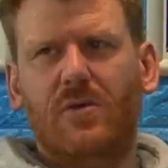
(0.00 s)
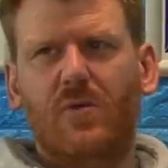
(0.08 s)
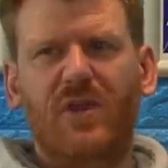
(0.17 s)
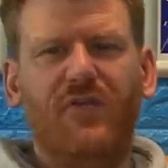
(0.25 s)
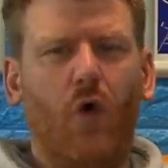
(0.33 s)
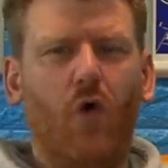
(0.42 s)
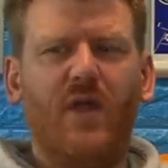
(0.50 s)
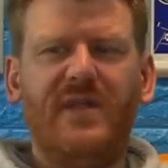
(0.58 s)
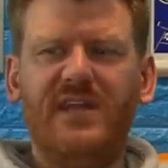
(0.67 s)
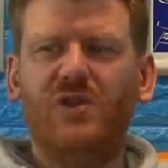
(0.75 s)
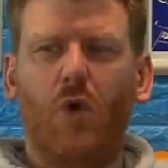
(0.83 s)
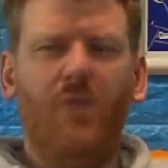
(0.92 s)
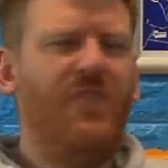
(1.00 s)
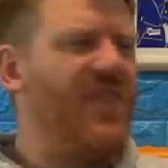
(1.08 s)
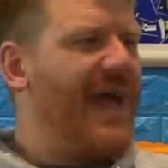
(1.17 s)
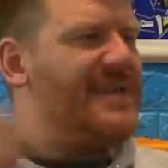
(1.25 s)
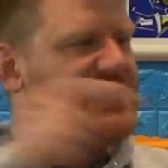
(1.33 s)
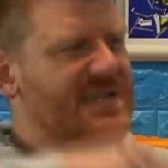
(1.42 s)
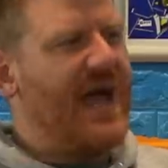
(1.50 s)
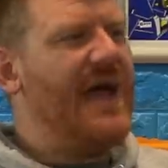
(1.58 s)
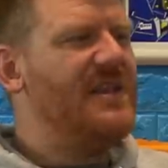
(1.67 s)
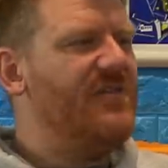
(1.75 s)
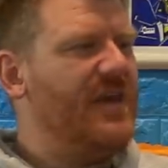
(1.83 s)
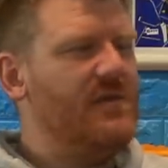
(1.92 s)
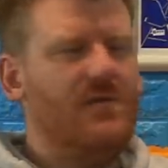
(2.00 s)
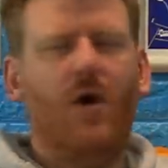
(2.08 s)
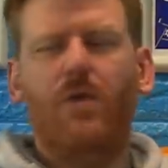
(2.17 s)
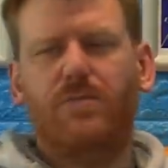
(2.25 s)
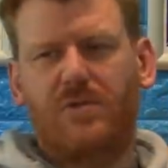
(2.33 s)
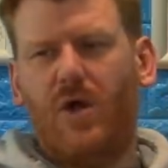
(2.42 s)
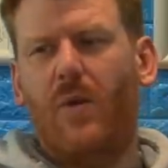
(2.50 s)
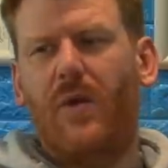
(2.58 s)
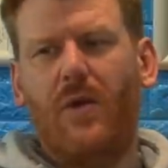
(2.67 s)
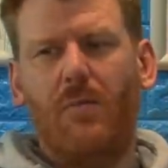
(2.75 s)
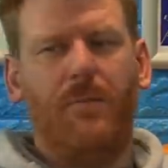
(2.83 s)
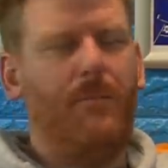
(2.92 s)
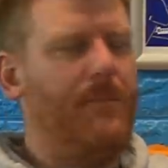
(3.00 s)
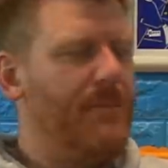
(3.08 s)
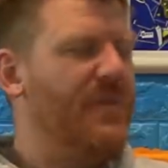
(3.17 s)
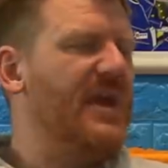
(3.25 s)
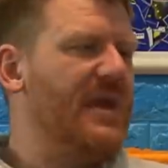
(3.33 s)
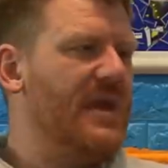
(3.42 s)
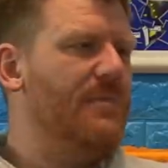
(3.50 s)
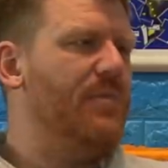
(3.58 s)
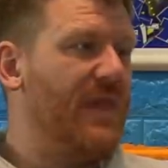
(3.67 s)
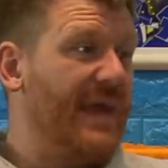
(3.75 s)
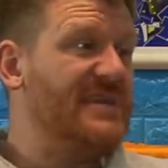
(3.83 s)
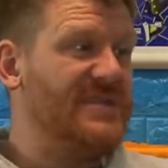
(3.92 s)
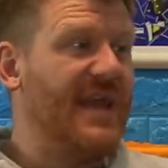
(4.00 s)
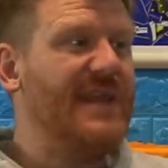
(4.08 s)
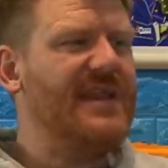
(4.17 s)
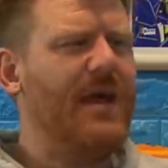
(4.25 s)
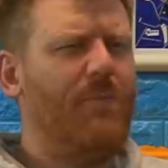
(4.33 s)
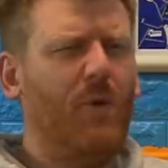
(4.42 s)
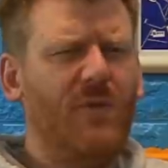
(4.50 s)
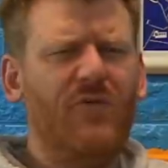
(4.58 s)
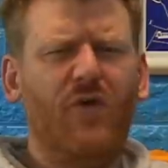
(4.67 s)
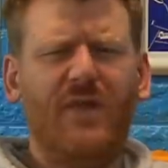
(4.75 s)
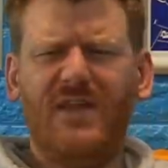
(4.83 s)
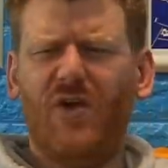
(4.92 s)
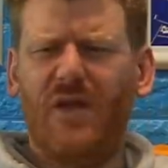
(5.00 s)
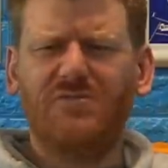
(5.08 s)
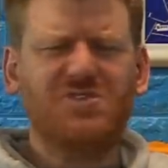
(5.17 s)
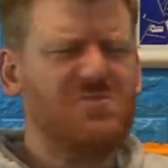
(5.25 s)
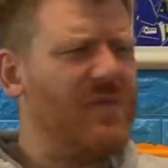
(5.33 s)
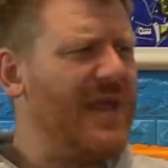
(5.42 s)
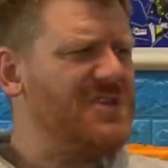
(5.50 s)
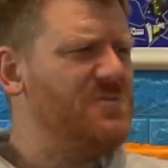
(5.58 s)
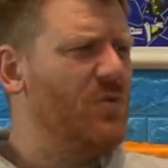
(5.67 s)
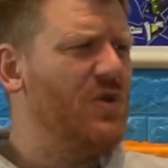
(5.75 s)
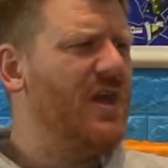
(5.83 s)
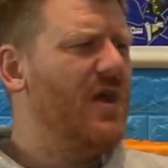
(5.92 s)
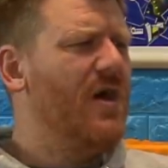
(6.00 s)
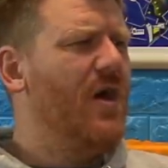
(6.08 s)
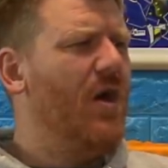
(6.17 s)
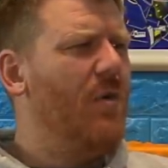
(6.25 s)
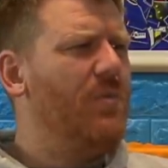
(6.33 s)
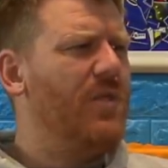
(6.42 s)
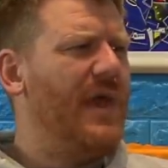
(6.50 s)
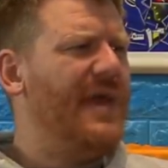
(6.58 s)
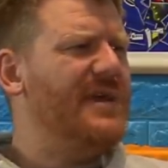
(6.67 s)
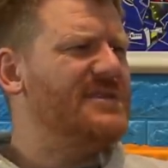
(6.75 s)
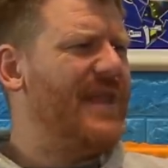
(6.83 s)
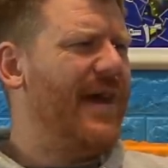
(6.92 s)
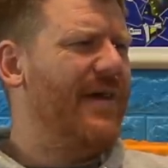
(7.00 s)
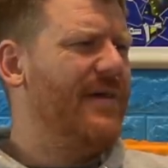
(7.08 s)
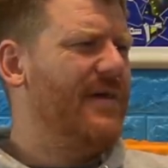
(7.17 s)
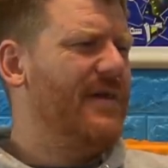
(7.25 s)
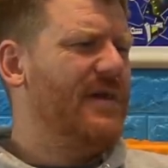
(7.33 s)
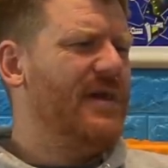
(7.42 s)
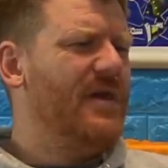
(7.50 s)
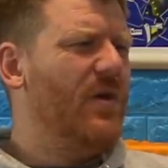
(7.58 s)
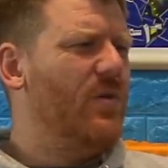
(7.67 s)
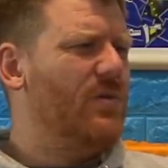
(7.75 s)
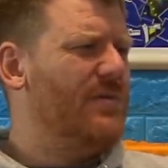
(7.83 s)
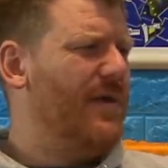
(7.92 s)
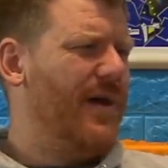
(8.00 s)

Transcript: we've already done that side of it, not going out and bringing in players like that, but we've already gone out and splashed money on players that, you know,